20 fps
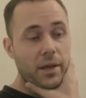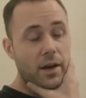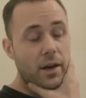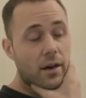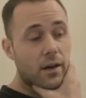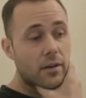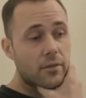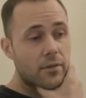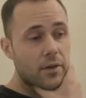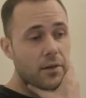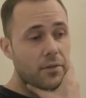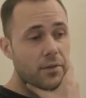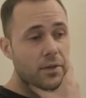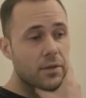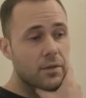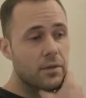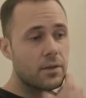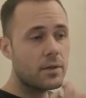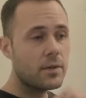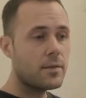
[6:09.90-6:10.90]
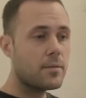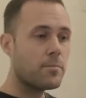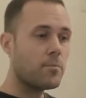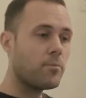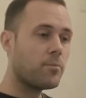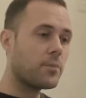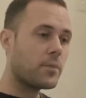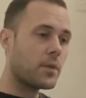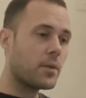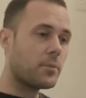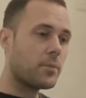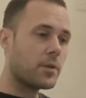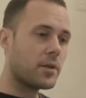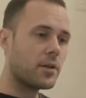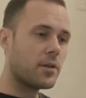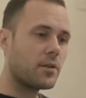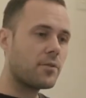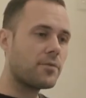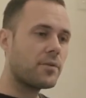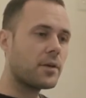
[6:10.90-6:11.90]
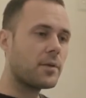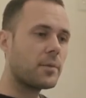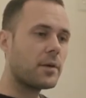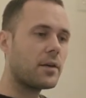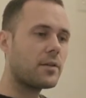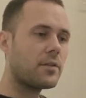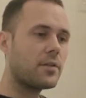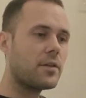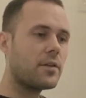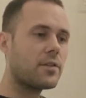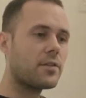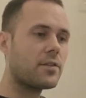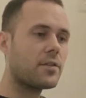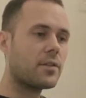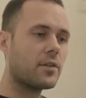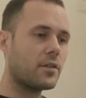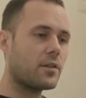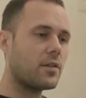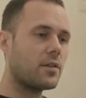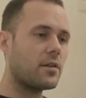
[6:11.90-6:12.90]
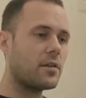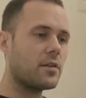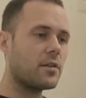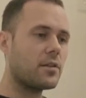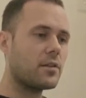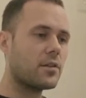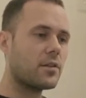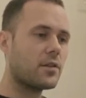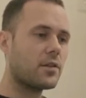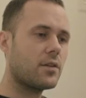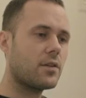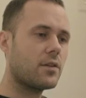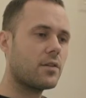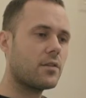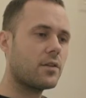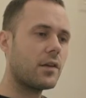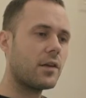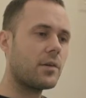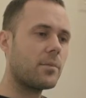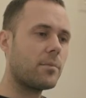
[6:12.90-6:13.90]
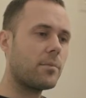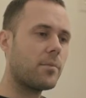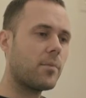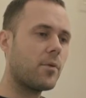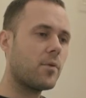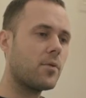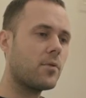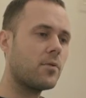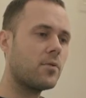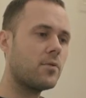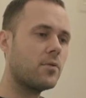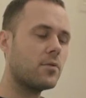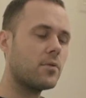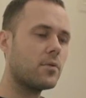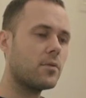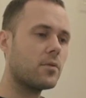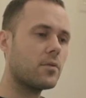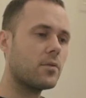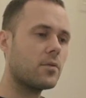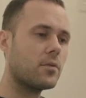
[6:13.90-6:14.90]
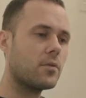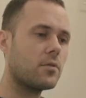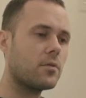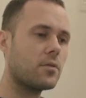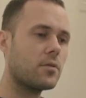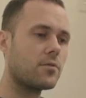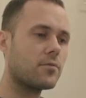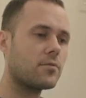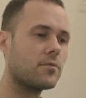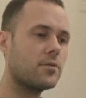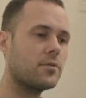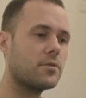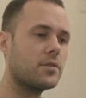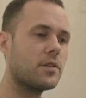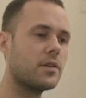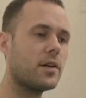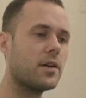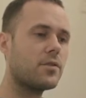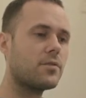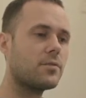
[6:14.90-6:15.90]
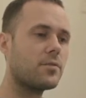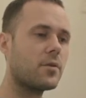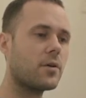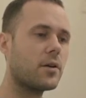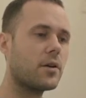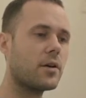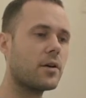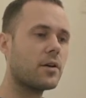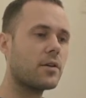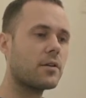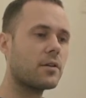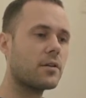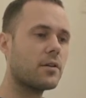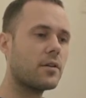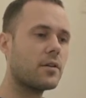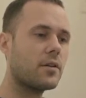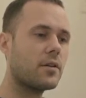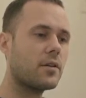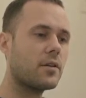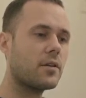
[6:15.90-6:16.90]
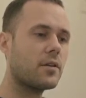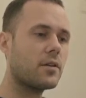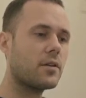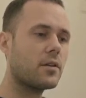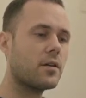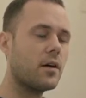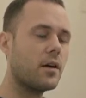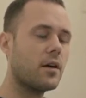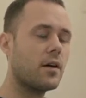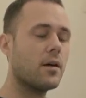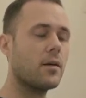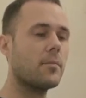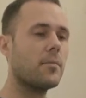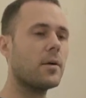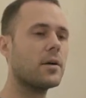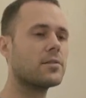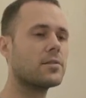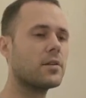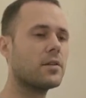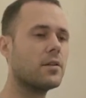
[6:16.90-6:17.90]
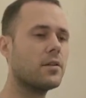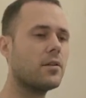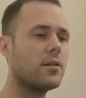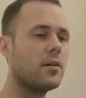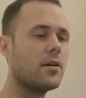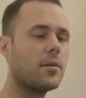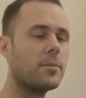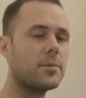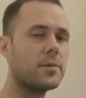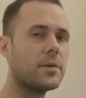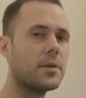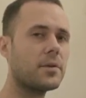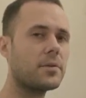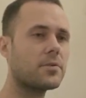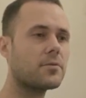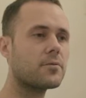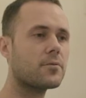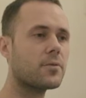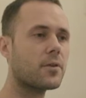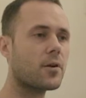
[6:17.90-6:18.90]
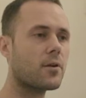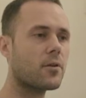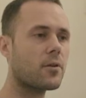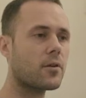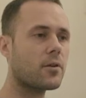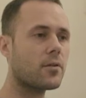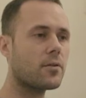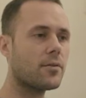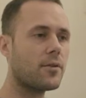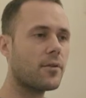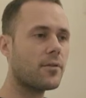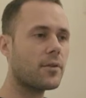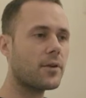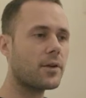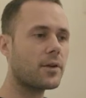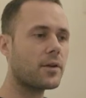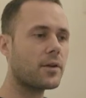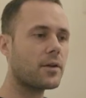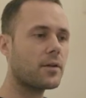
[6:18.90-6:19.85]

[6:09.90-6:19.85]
rather. But the good thing about this is that your pool of root DFYM has a lot of potential for growth, I think.